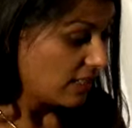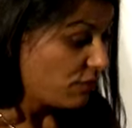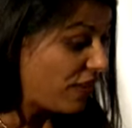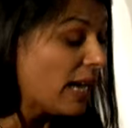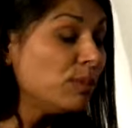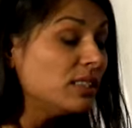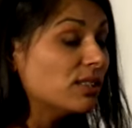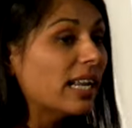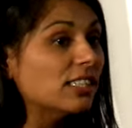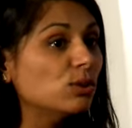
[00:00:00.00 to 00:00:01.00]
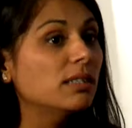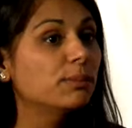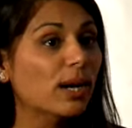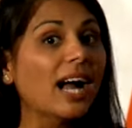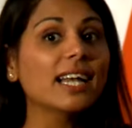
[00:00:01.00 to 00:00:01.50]
Families could actually
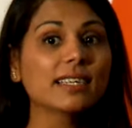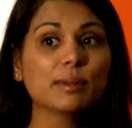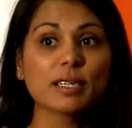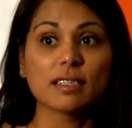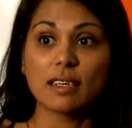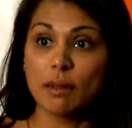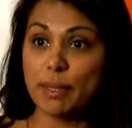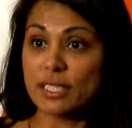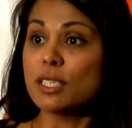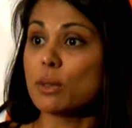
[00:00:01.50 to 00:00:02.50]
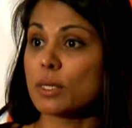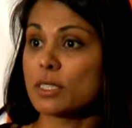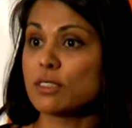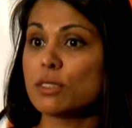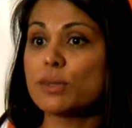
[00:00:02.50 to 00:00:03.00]
bribe uh, burial
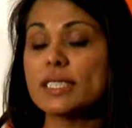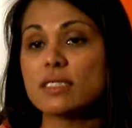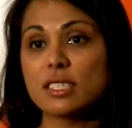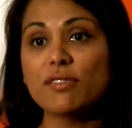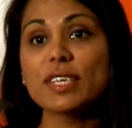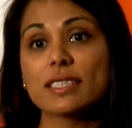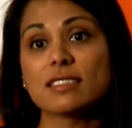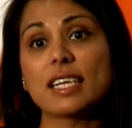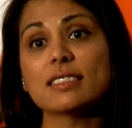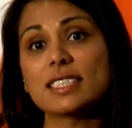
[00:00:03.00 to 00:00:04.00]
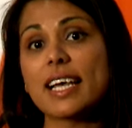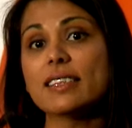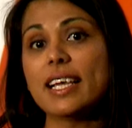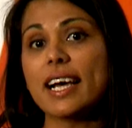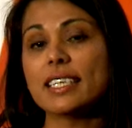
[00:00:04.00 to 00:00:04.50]
workers who create certificates that said
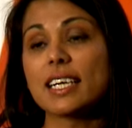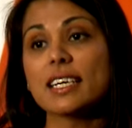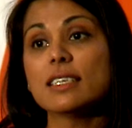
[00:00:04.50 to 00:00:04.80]
that